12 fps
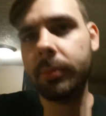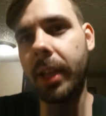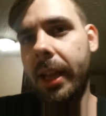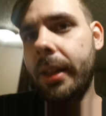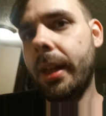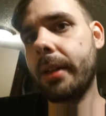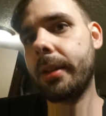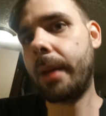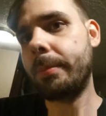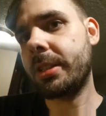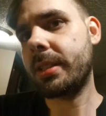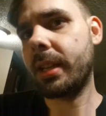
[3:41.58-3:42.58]

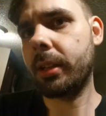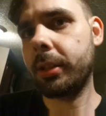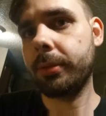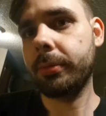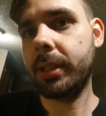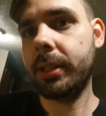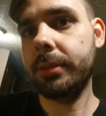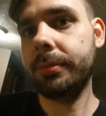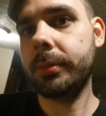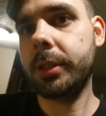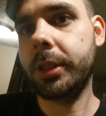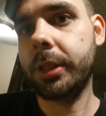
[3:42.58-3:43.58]
I'm just like, well,
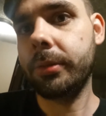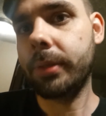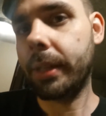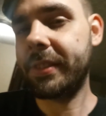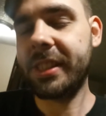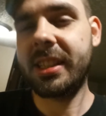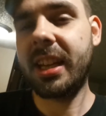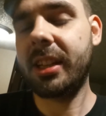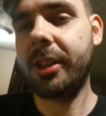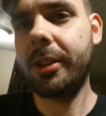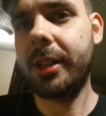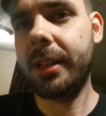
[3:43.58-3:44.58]
you know, I've just got to
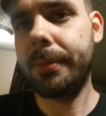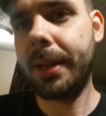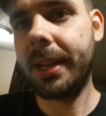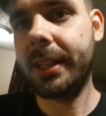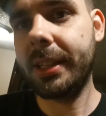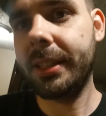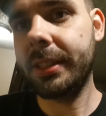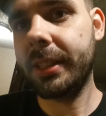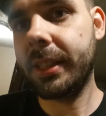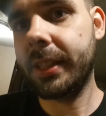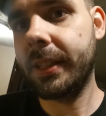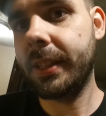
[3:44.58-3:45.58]
go ahead and make it.
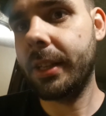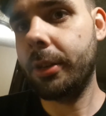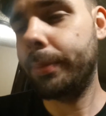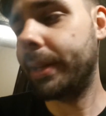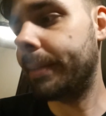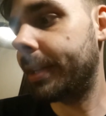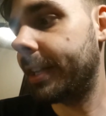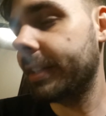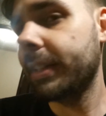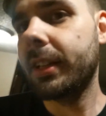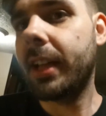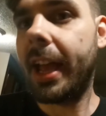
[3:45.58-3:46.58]
It'll be a minute.
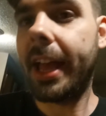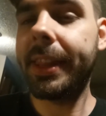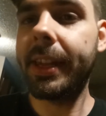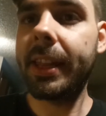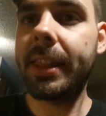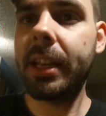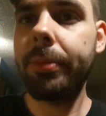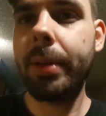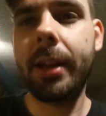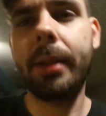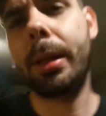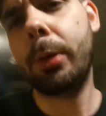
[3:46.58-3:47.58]
And then I think about it,
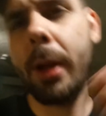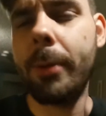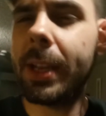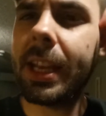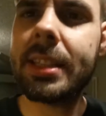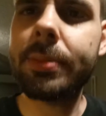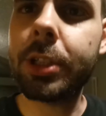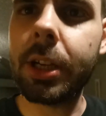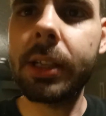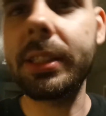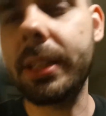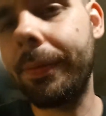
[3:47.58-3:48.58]
and I'm like, wait, we got some
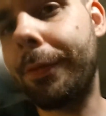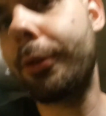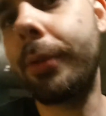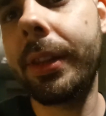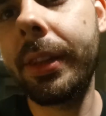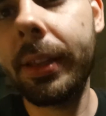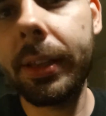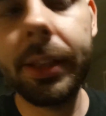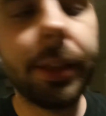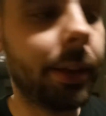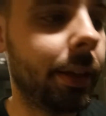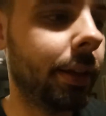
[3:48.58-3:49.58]
chocolate dip fruit in
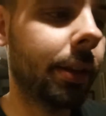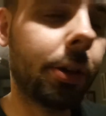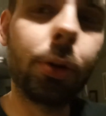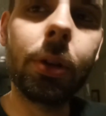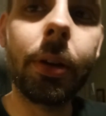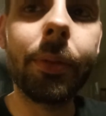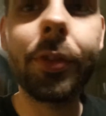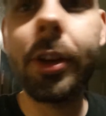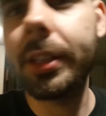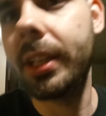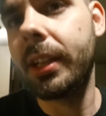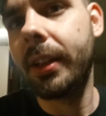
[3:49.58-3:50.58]
the cooler up
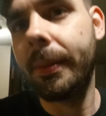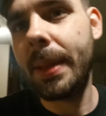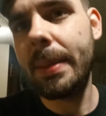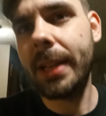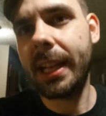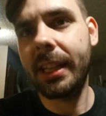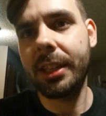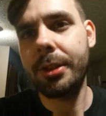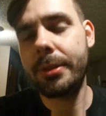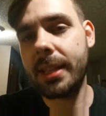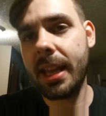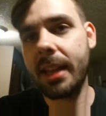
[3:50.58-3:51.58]
front. Maybe I can
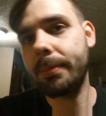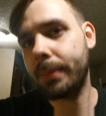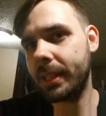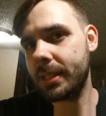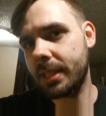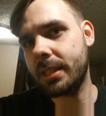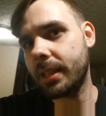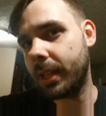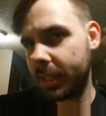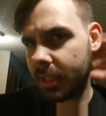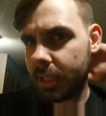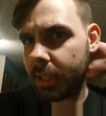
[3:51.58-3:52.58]
use that because it's
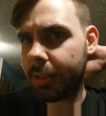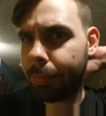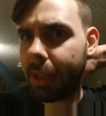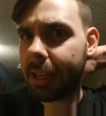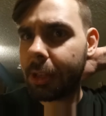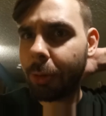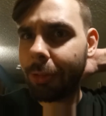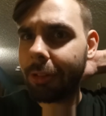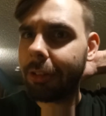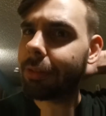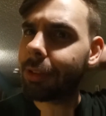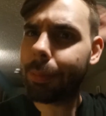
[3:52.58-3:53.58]
a display
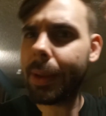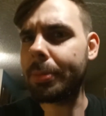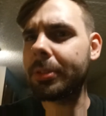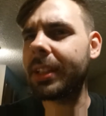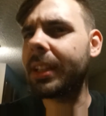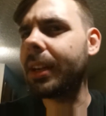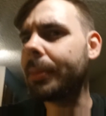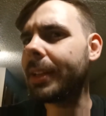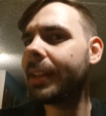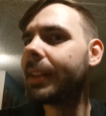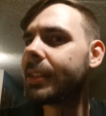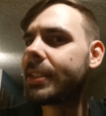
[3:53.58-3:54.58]
cooler so people can come
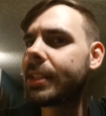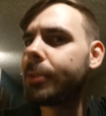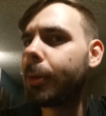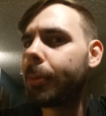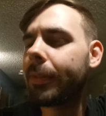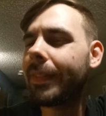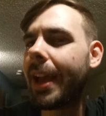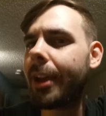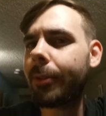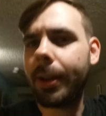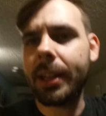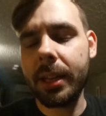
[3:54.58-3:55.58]
in, see what we've got
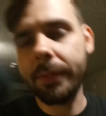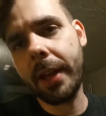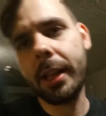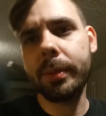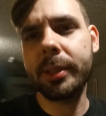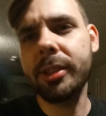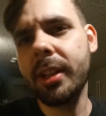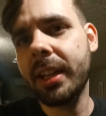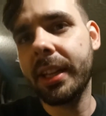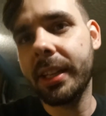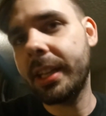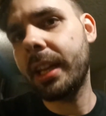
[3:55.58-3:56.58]
ready and available,
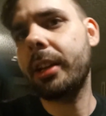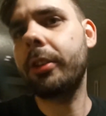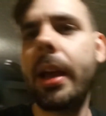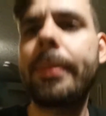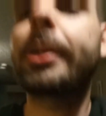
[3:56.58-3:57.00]
get it, grab it,